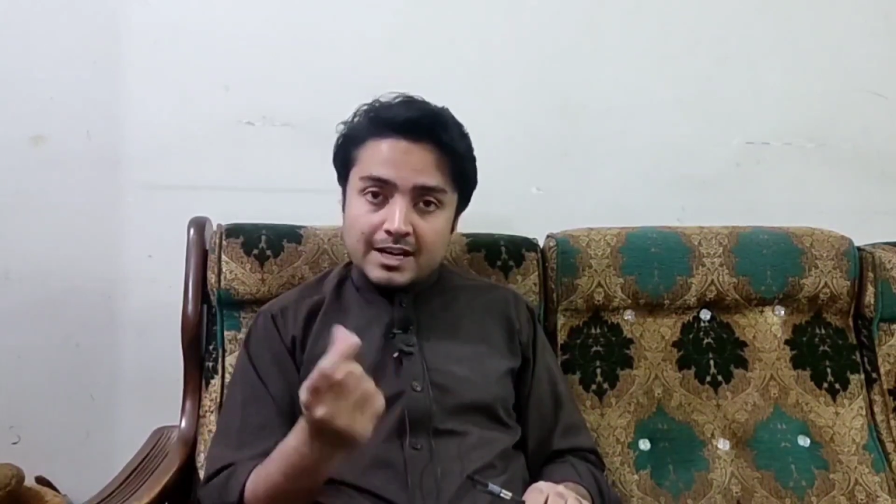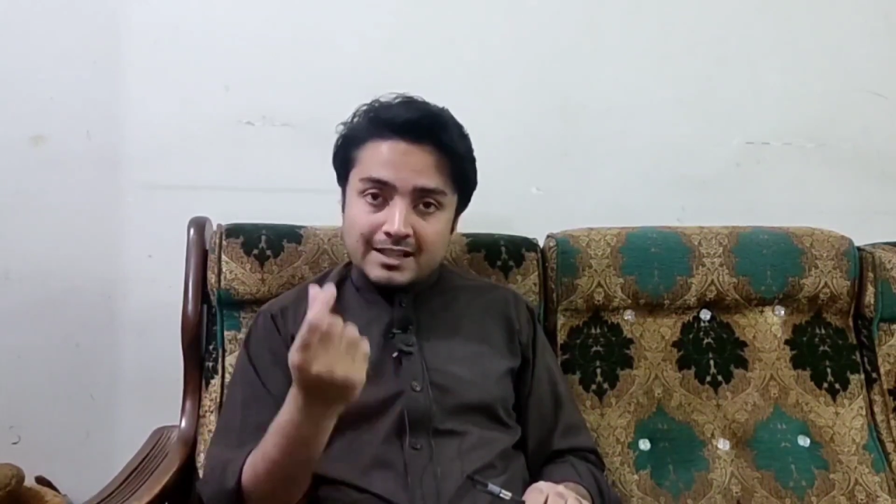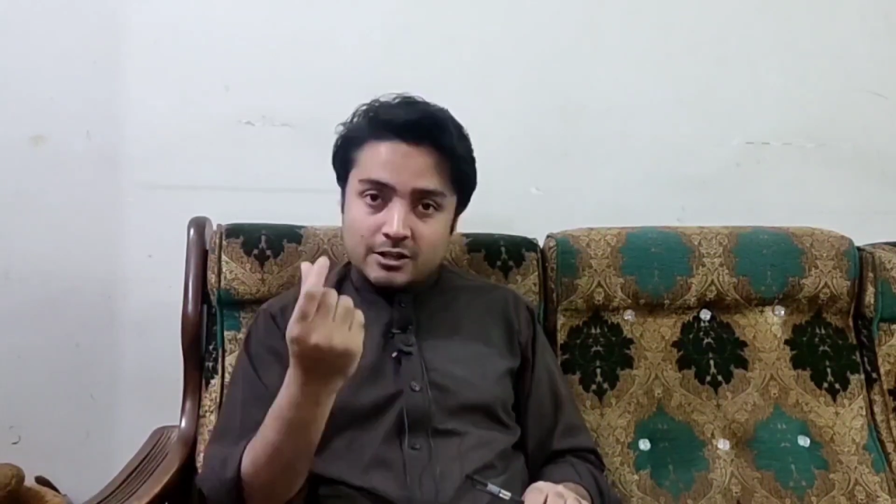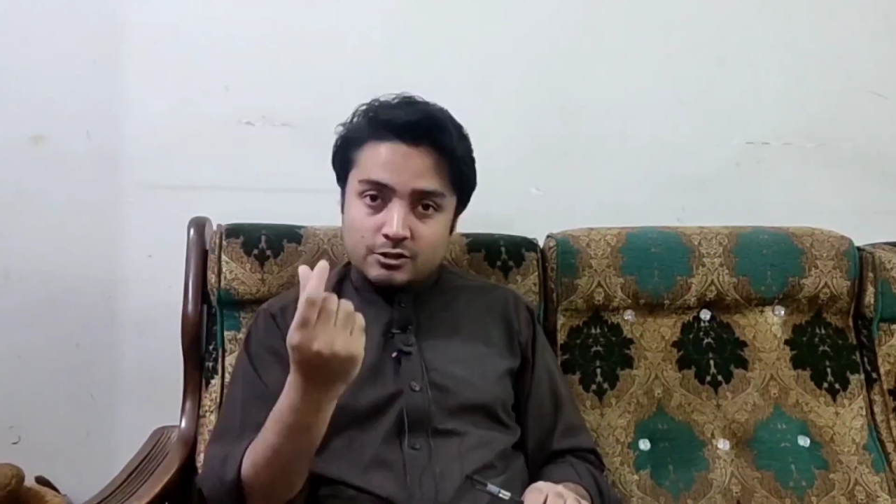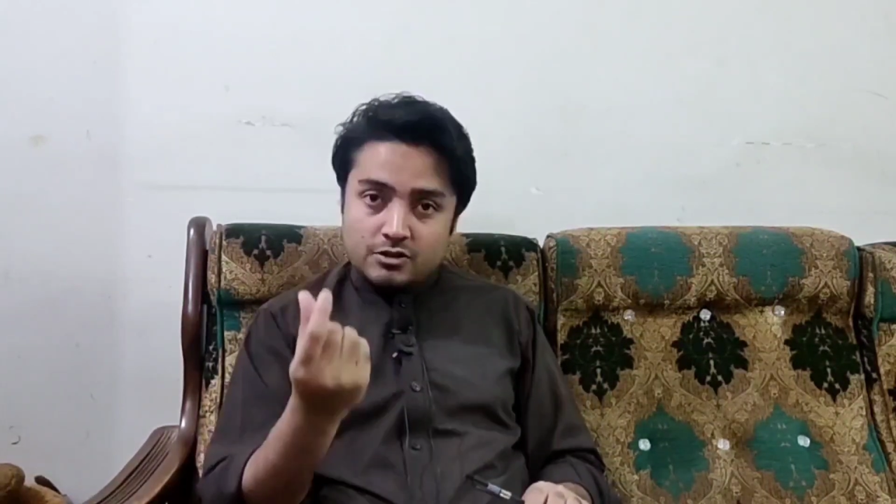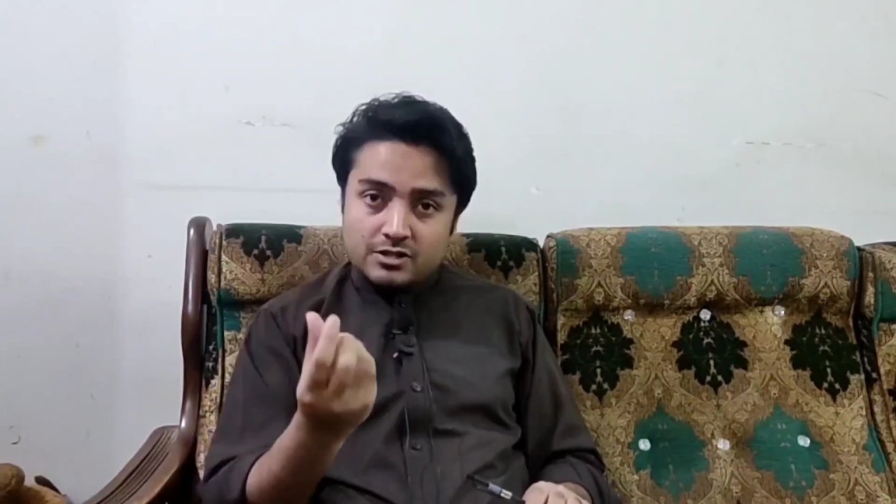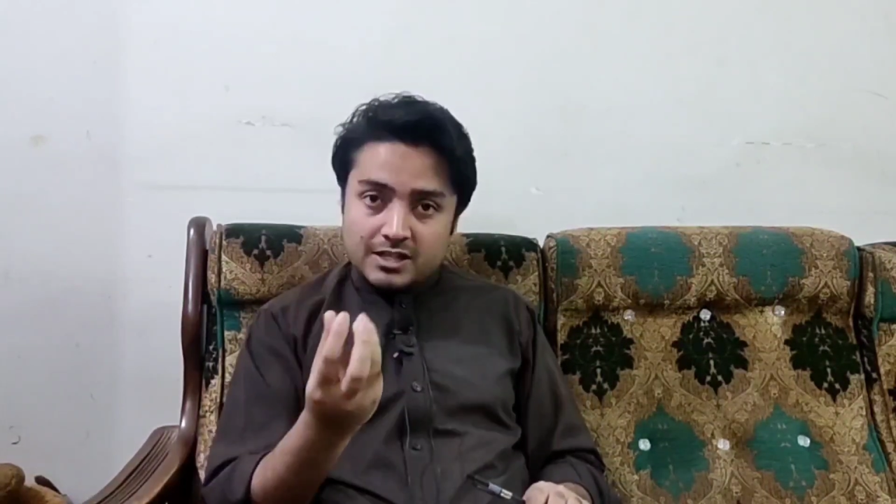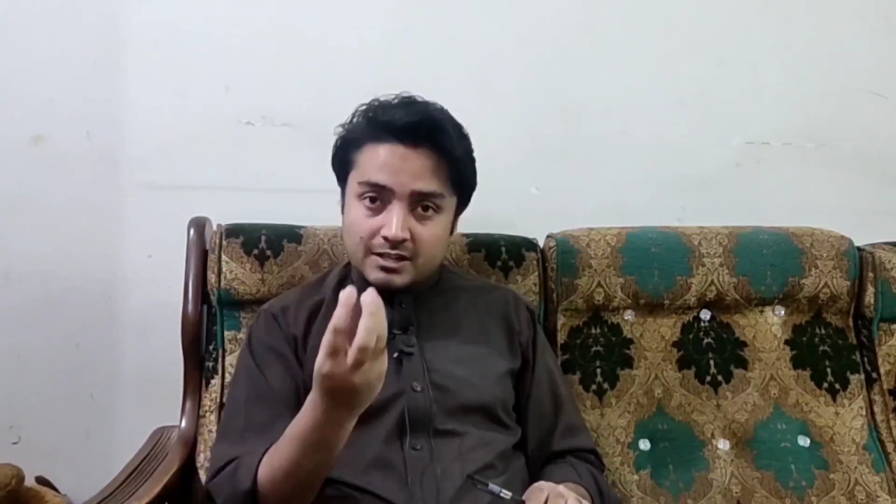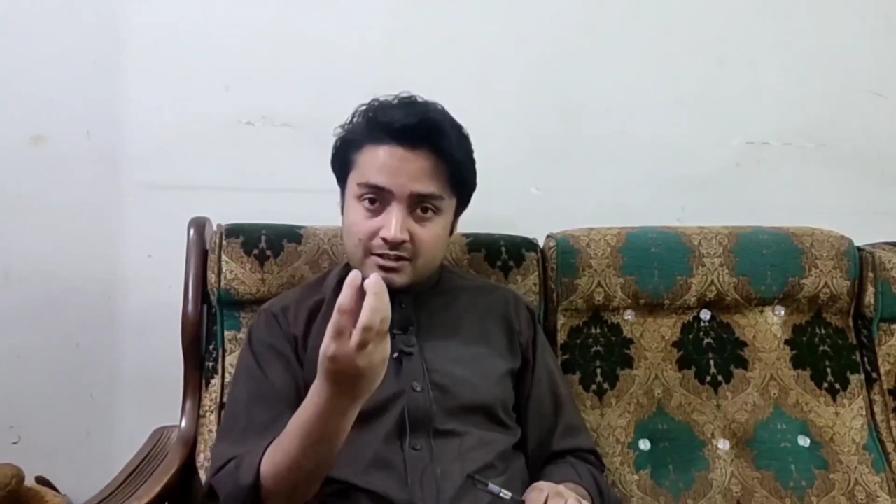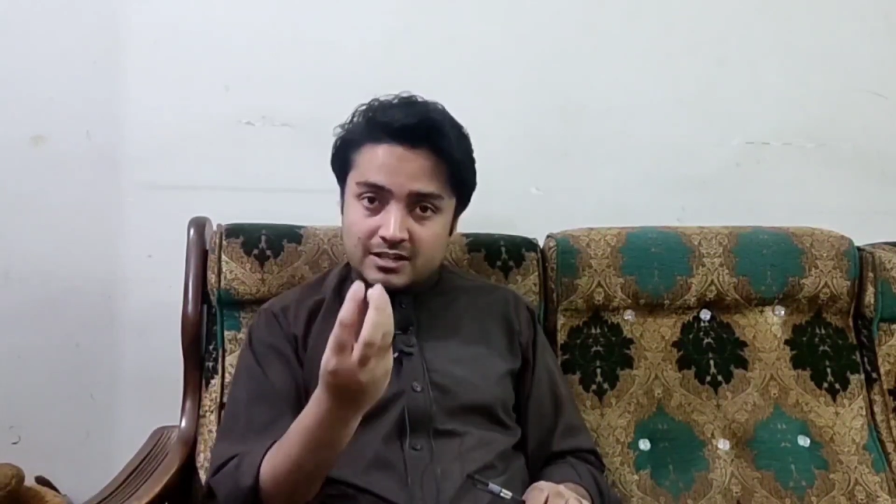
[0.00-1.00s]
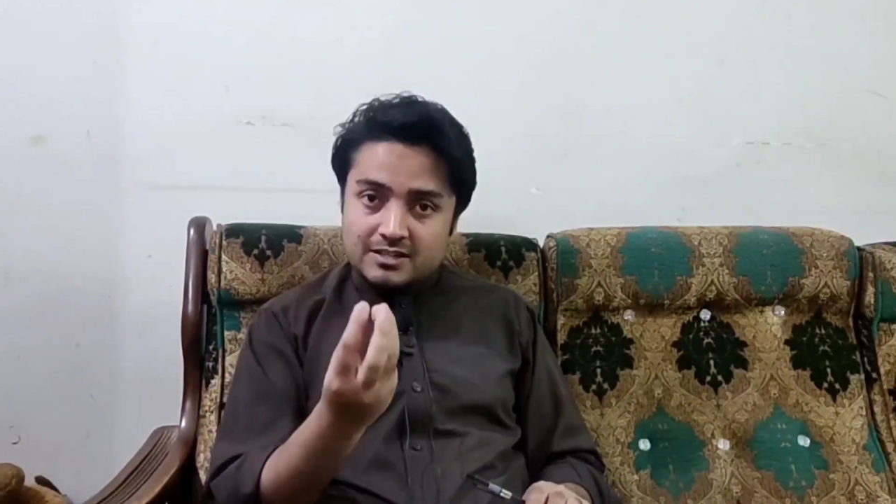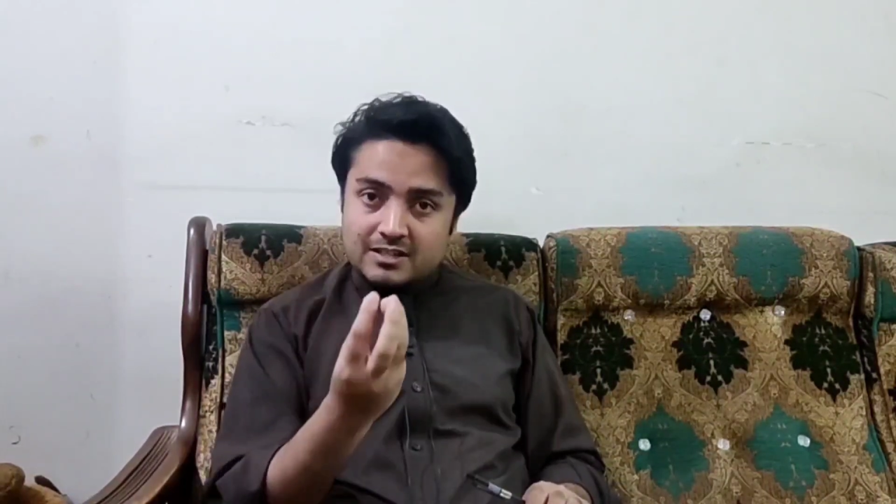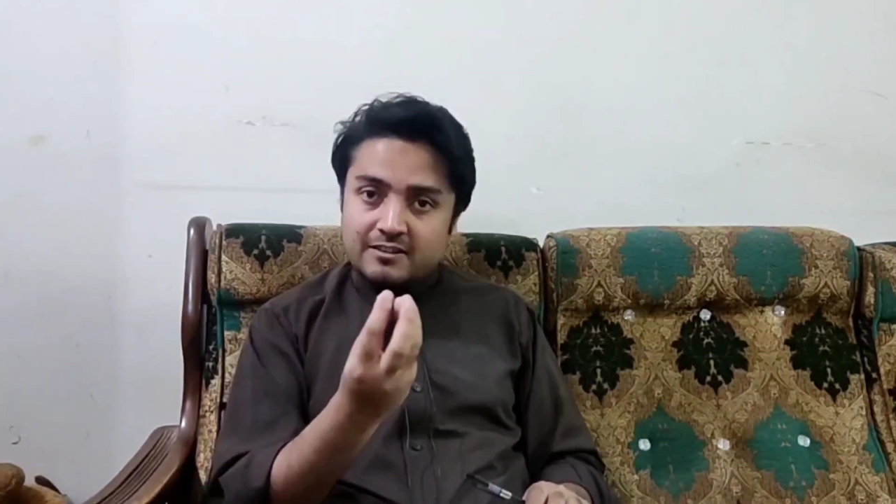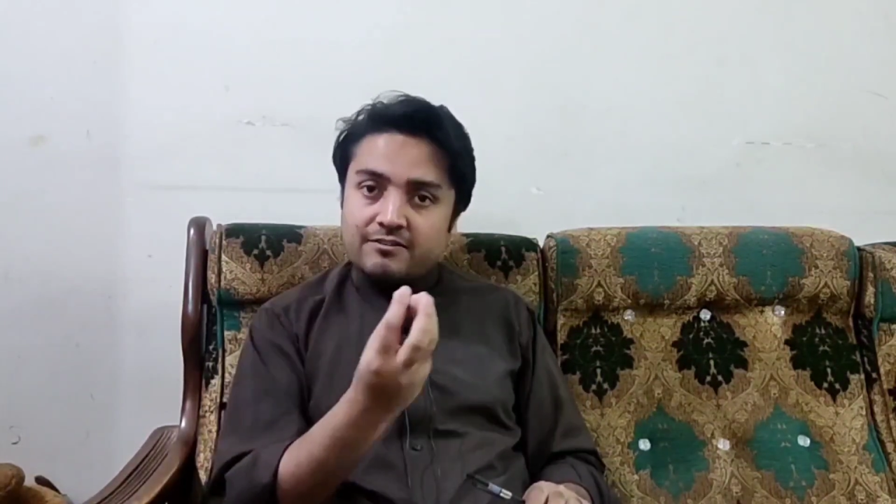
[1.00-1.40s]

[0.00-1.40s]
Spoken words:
and the joystick results in the